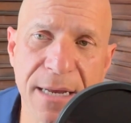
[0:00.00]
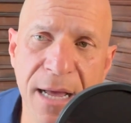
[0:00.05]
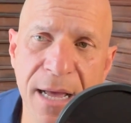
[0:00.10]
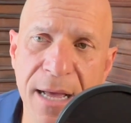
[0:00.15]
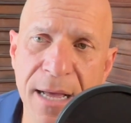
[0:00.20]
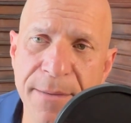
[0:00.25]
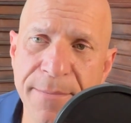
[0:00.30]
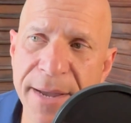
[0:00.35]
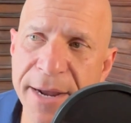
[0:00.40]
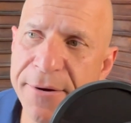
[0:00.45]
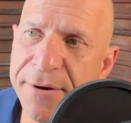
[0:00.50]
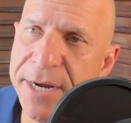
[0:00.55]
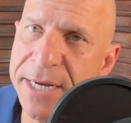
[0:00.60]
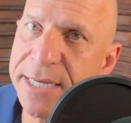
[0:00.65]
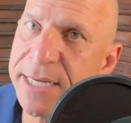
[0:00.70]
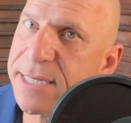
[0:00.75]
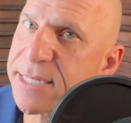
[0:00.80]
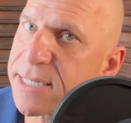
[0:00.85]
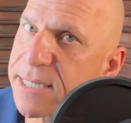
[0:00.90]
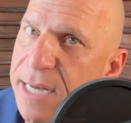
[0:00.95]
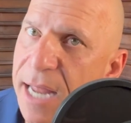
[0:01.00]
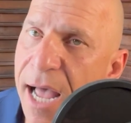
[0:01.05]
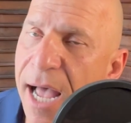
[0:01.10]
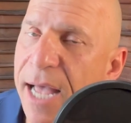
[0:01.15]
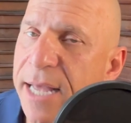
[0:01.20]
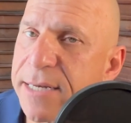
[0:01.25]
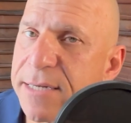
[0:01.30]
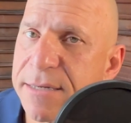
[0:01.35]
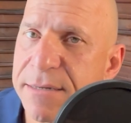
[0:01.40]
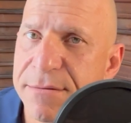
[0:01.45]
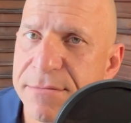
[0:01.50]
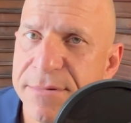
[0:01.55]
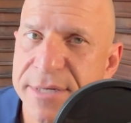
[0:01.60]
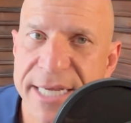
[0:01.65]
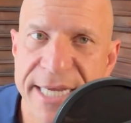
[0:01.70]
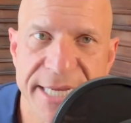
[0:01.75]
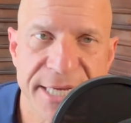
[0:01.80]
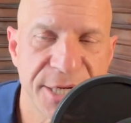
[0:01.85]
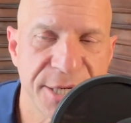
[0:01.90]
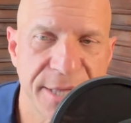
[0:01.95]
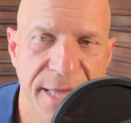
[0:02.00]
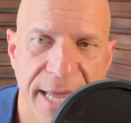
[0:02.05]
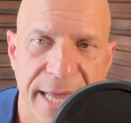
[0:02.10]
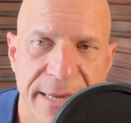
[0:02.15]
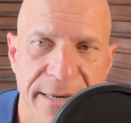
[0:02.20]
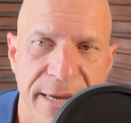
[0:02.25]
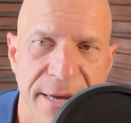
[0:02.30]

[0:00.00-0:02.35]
Erik does not teach that.